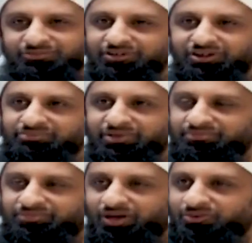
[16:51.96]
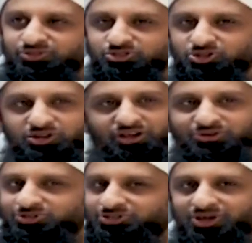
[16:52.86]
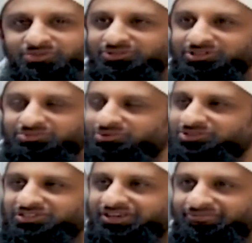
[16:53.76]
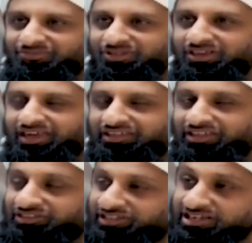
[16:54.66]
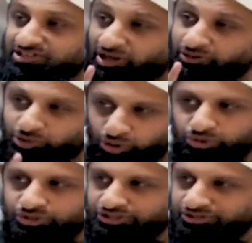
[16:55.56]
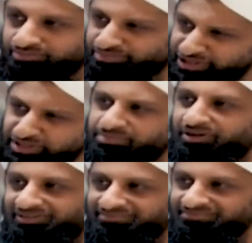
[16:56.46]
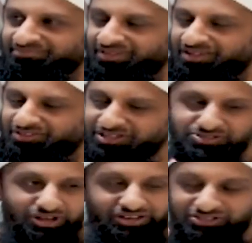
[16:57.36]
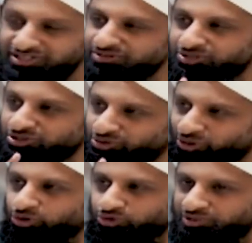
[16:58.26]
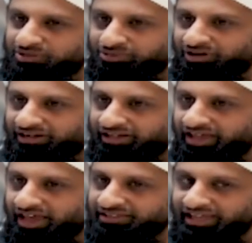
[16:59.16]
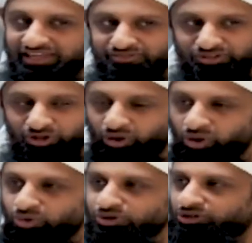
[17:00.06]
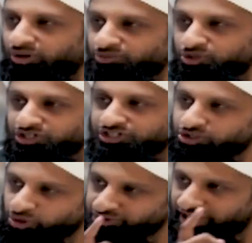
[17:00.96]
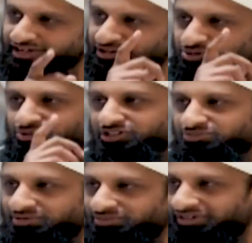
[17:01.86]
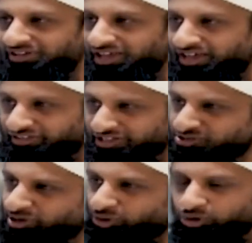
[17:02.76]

Abdul Nabbe, I would just like to start with this point here that these are those people these are seriously those people that even the whole community shows anger to these people. Allah. These are